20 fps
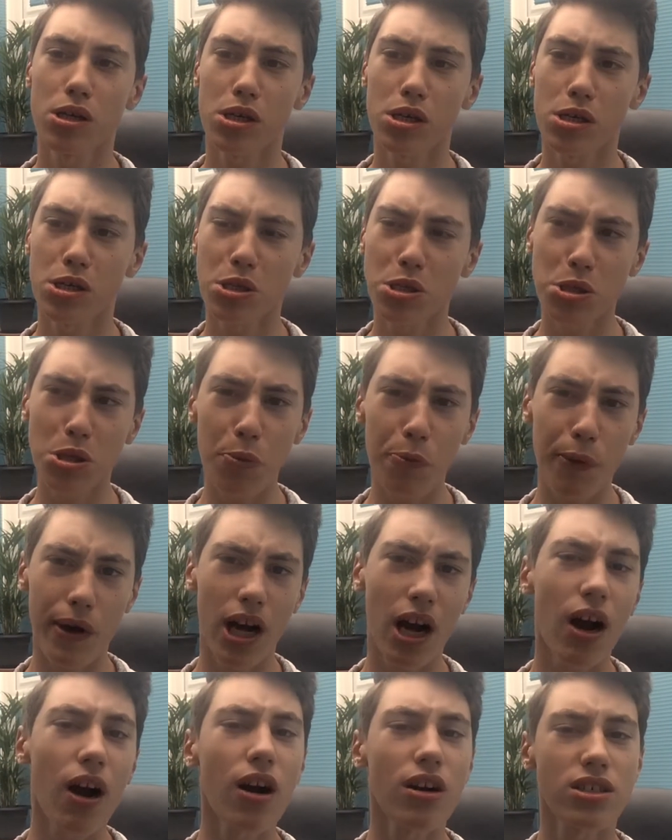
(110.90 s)

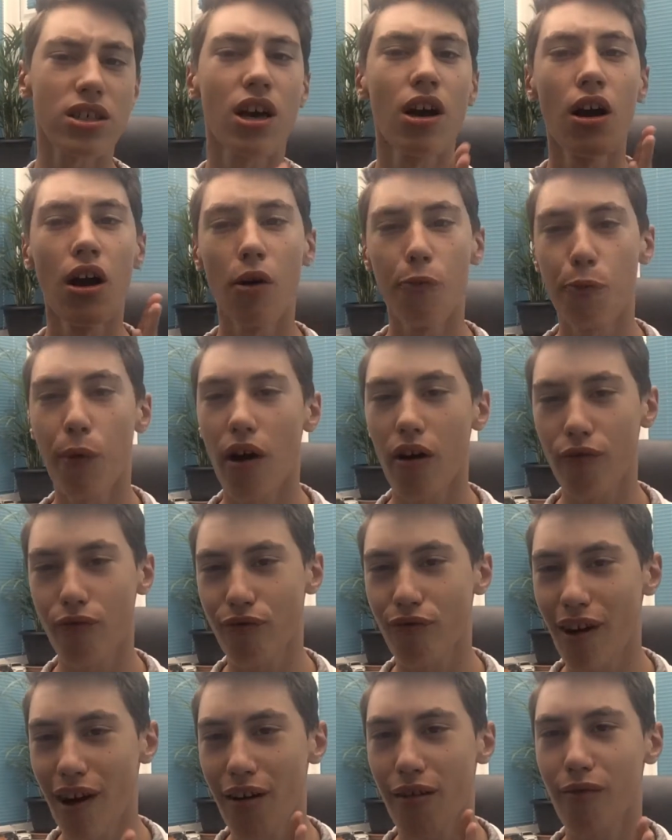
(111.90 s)
supercars, but
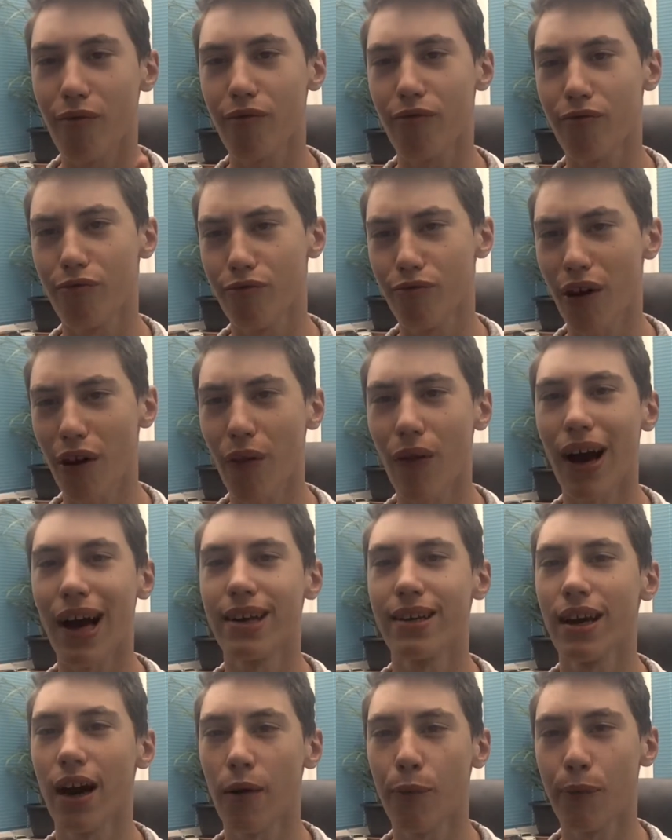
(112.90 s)
they
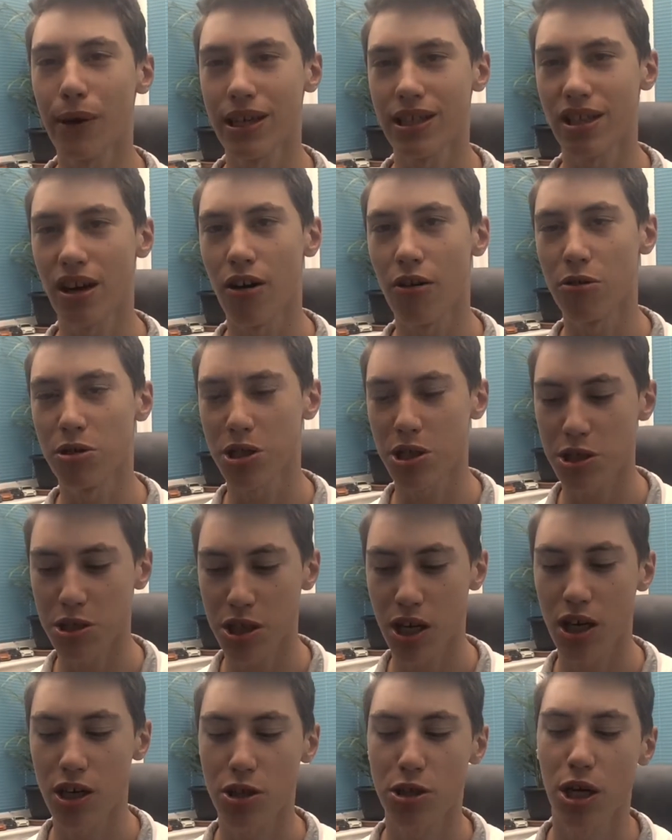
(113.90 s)
might not be so
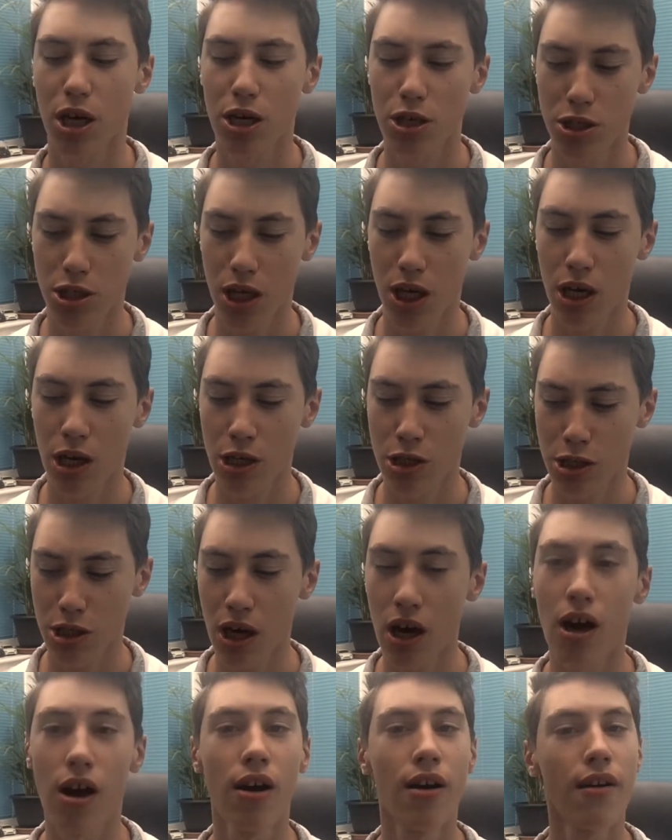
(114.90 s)

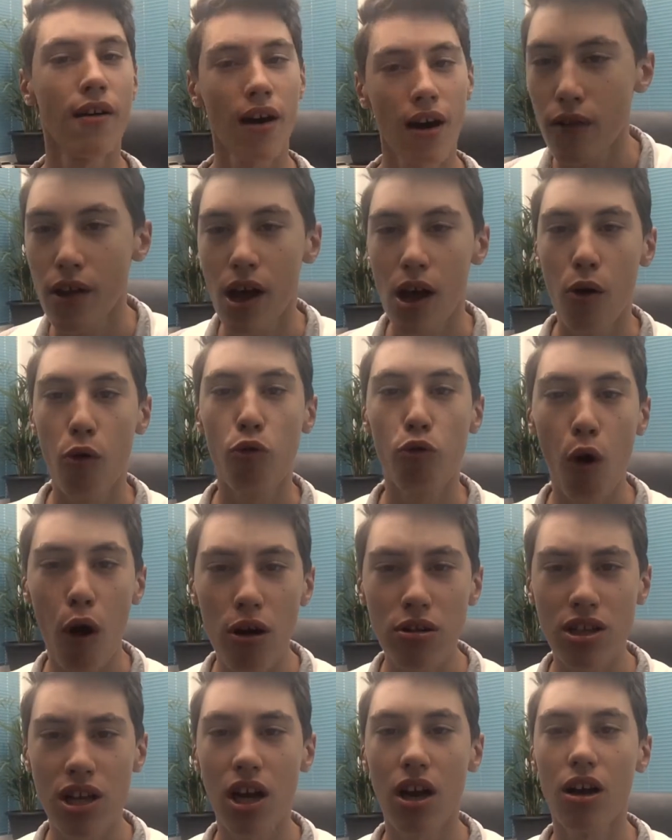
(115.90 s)
sure.
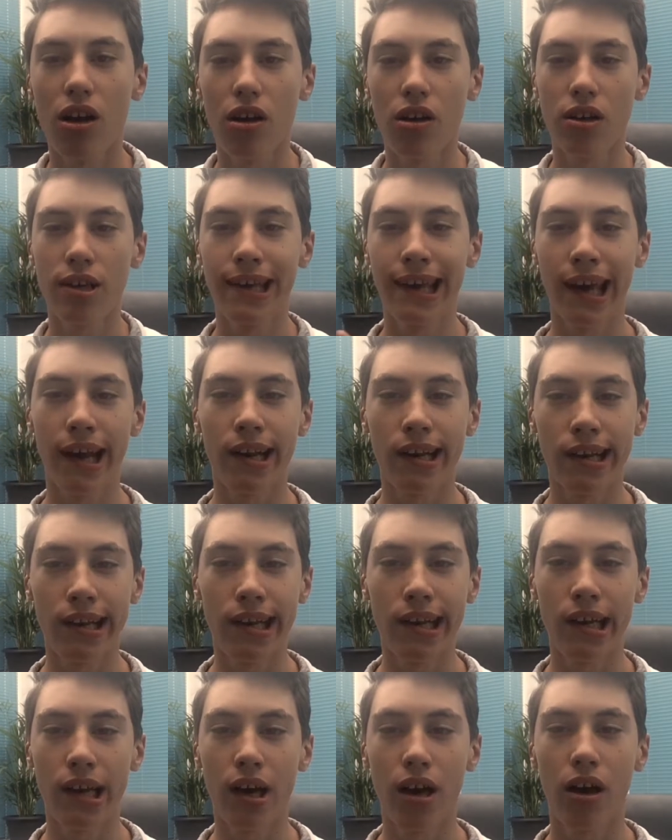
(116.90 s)
What you
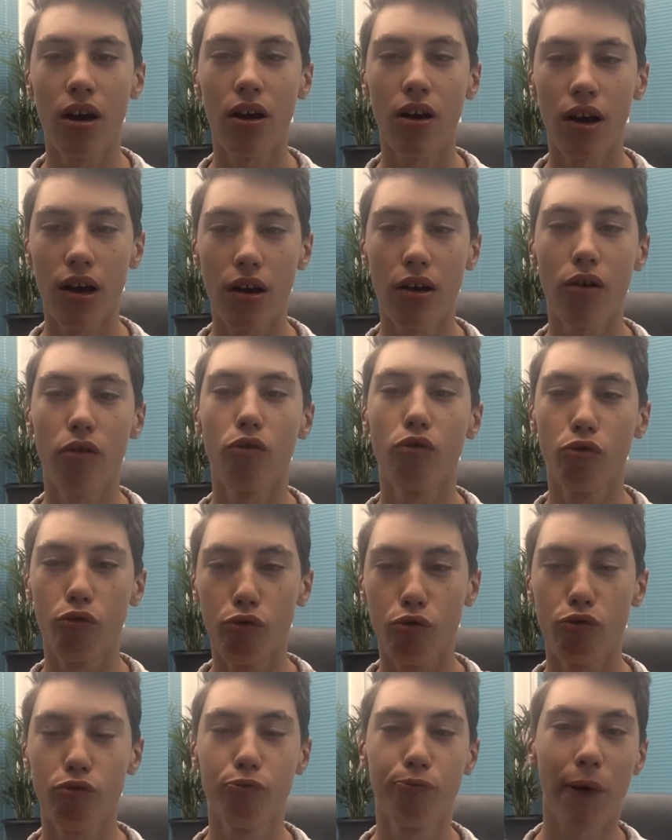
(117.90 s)
need,
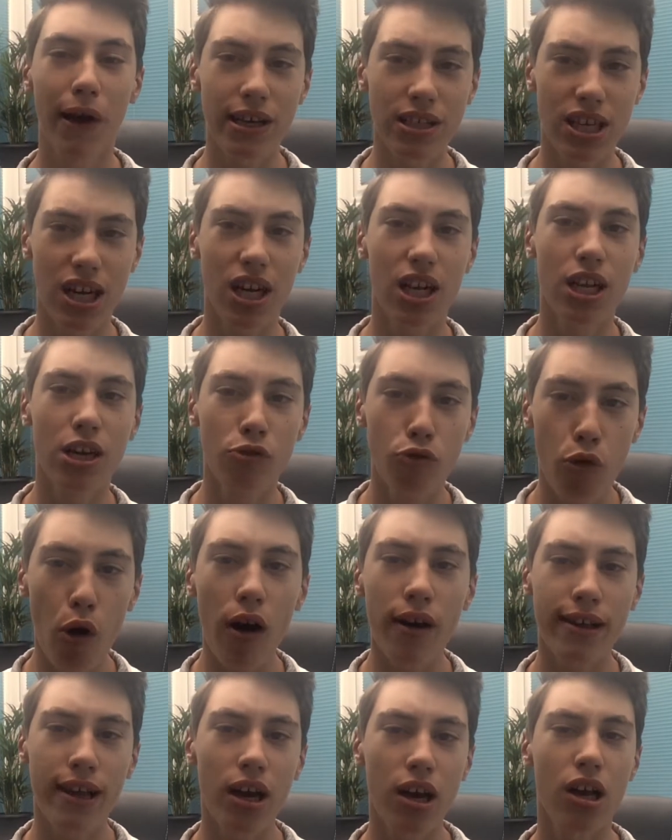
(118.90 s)
basically
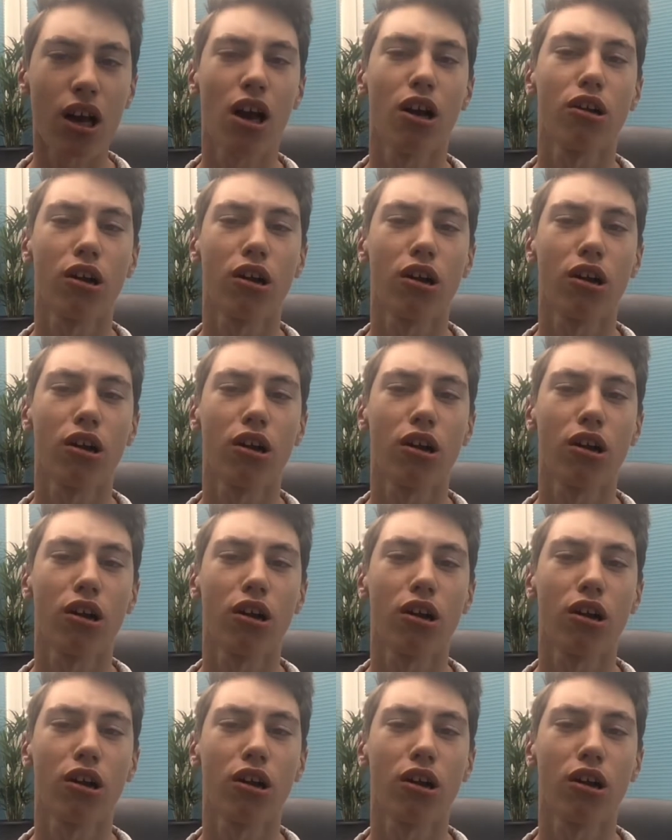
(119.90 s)
what your